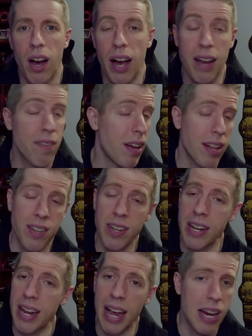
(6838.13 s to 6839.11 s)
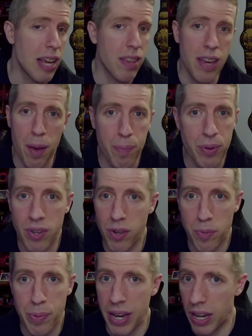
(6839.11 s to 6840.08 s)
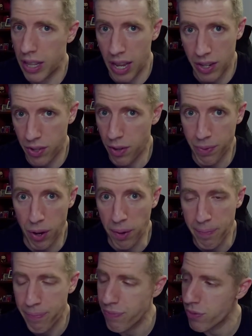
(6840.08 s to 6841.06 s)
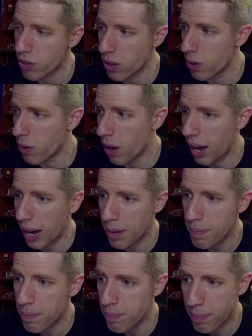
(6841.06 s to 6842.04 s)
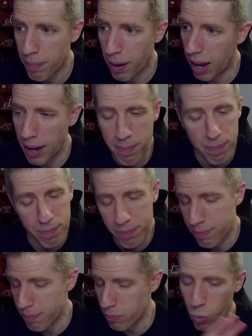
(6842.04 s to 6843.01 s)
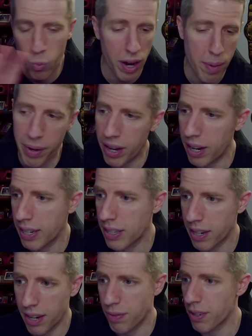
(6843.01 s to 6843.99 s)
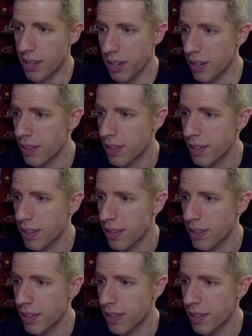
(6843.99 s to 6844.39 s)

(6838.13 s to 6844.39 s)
I have not seen any of the episodes beyond that so So I am I'm way behind on everything.